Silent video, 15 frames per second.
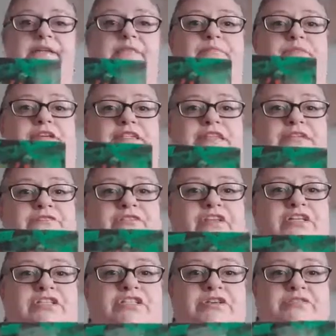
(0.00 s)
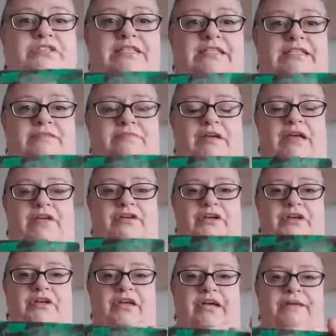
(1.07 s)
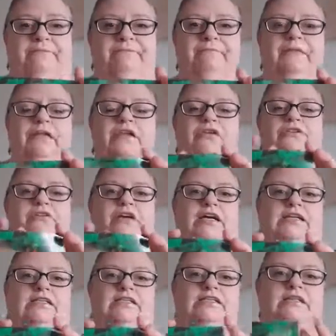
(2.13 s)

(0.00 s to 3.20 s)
because I feel as though it is a man. Okay, right.